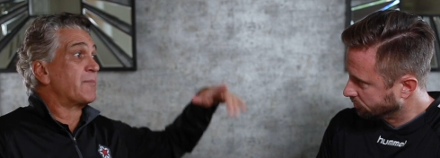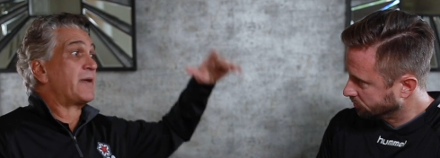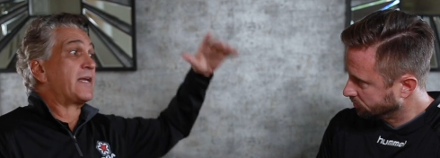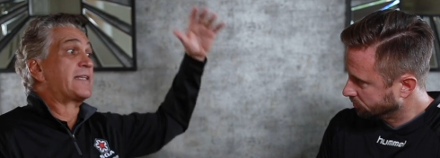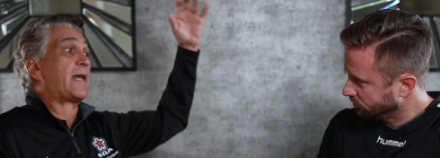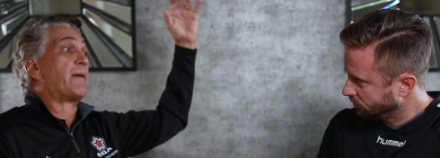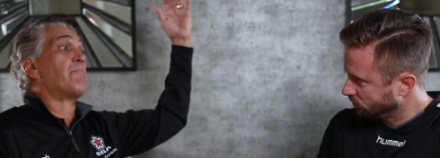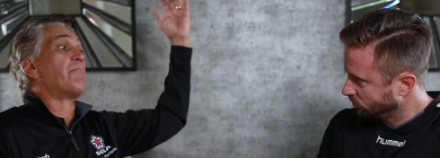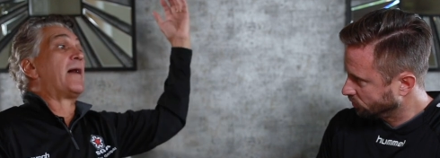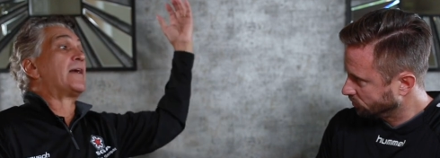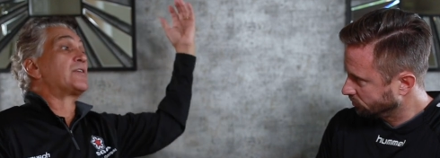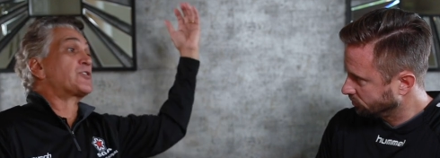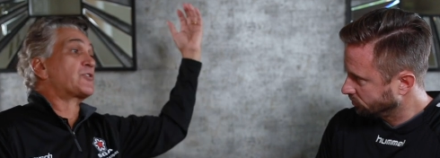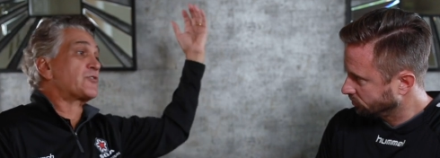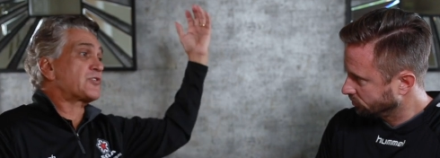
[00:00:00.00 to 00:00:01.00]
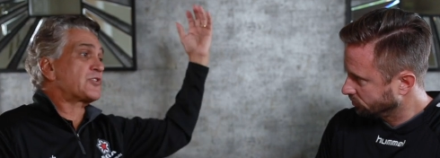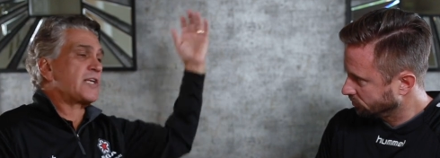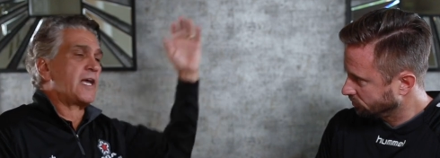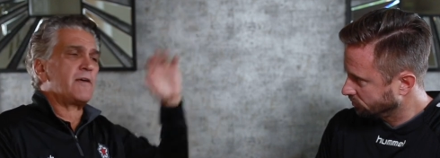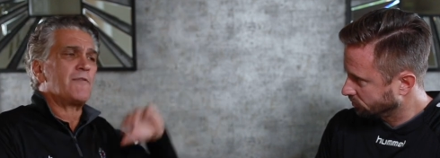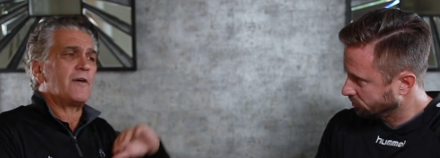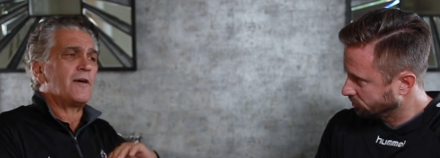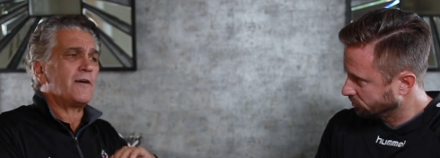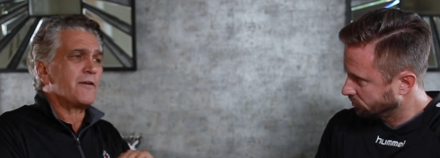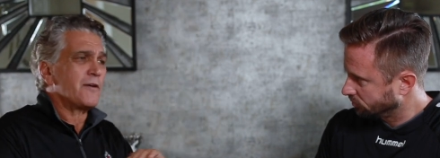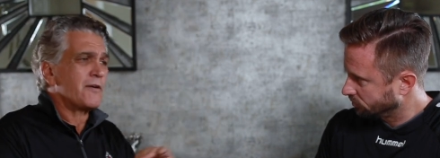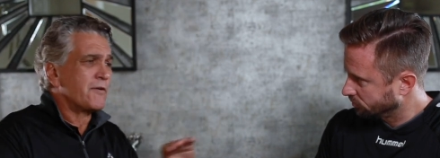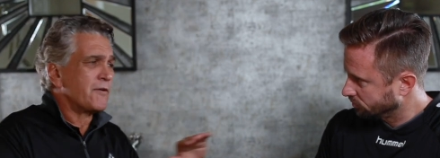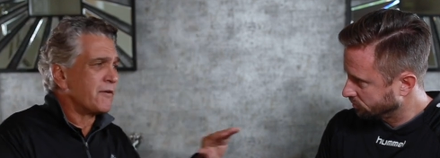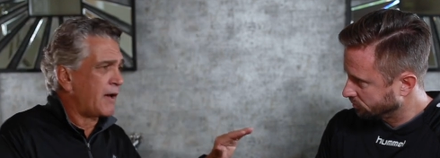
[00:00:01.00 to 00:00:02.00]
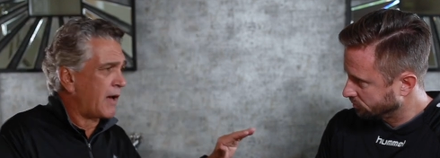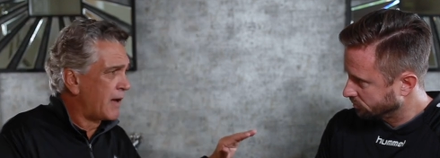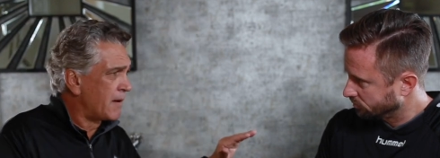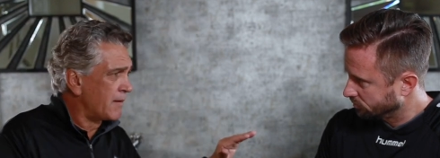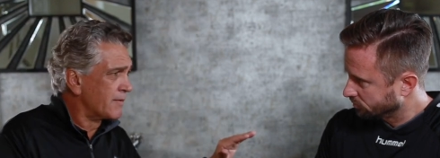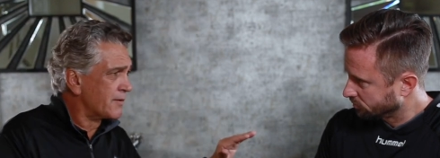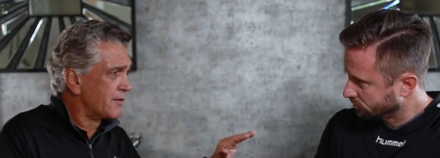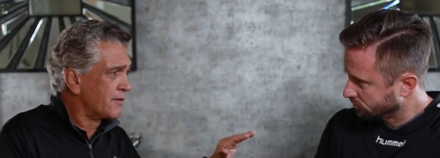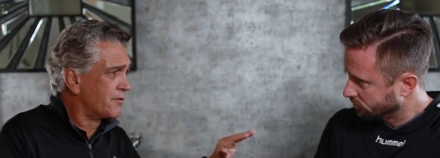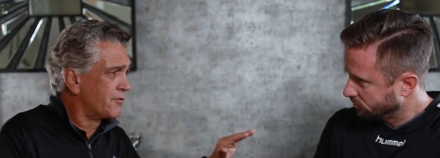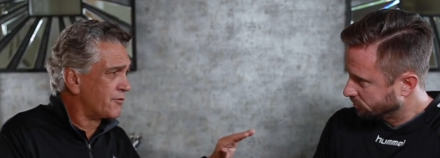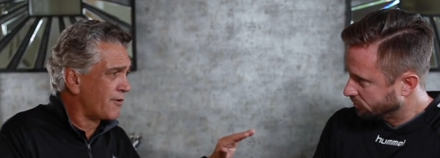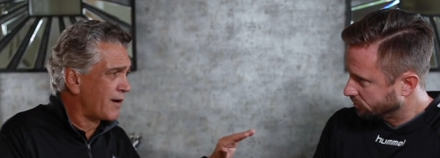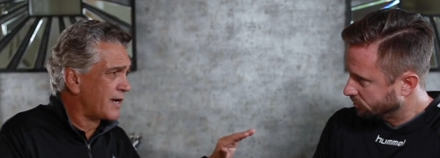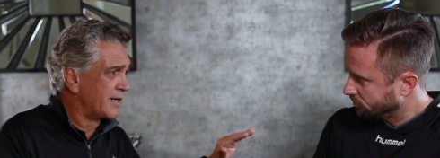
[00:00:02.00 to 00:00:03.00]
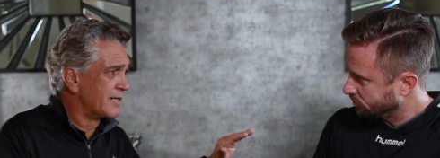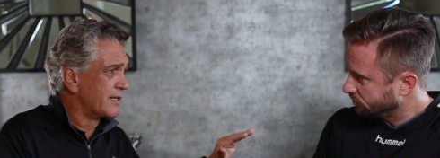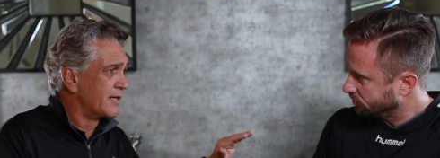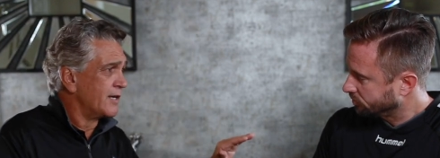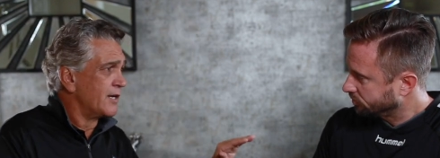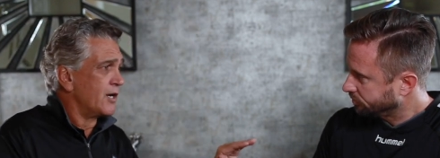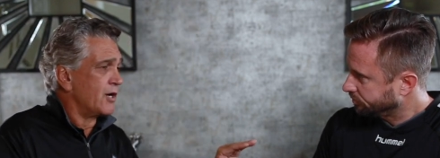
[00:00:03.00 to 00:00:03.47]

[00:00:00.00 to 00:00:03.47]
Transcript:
Speaker 1: to make that magical save, great.